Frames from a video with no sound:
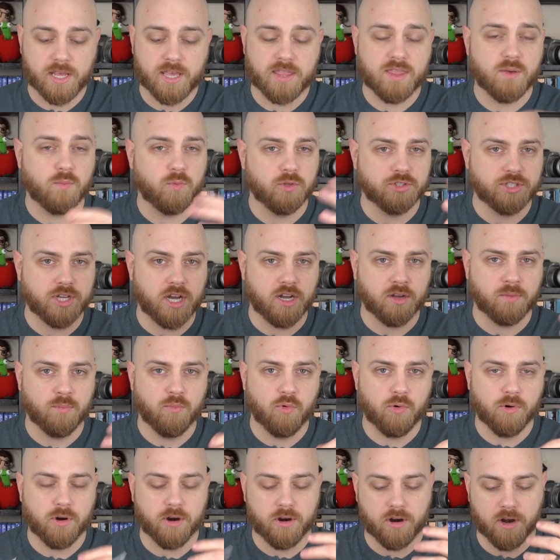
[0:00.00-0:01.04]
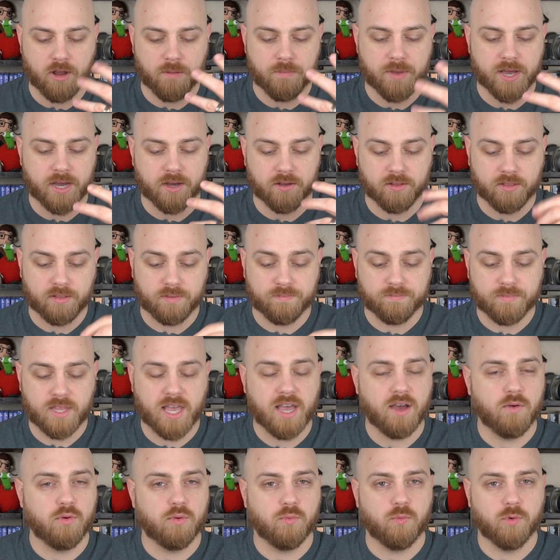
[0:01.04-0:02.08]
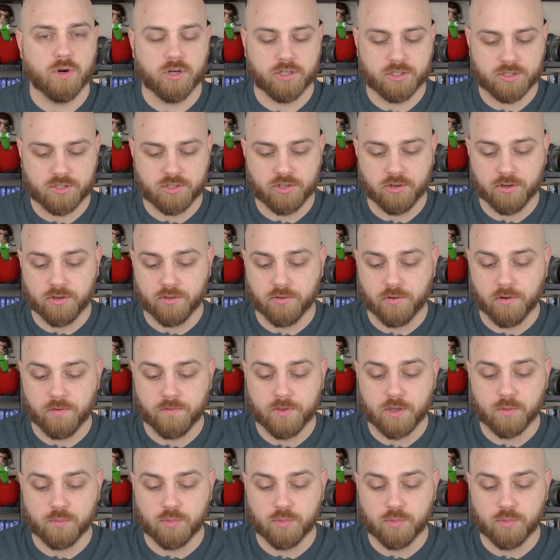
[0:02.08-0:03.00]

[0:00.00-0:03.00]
and then we'll talk more about how it works during the review